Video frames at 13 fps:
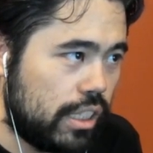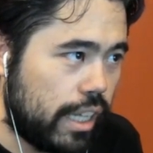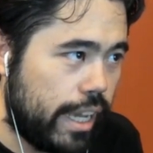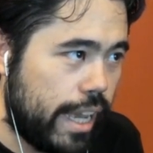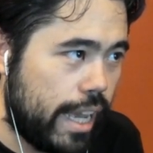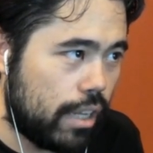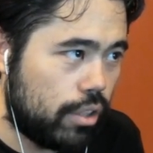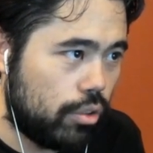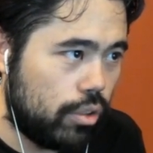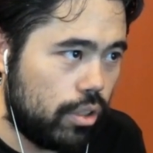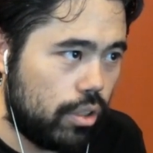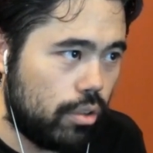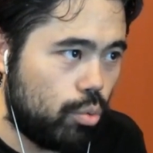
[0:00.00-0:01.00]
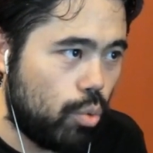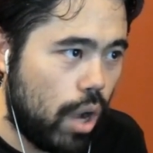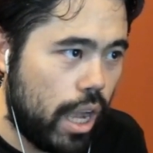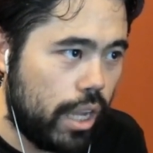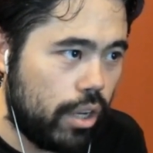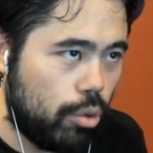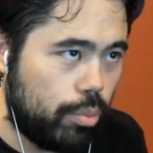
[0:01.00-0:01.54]
diagonal here.
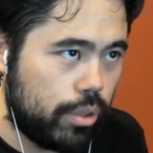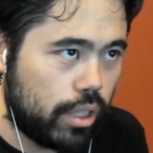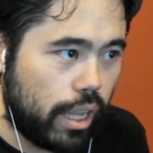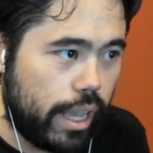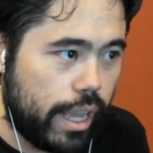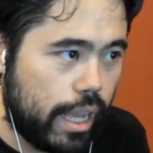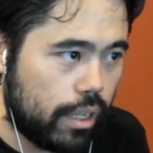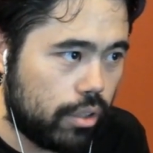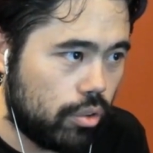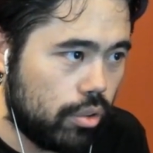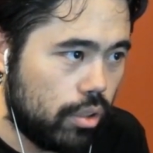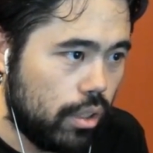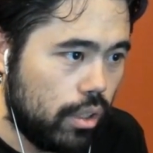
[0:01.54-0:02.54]
Wide open diagonal.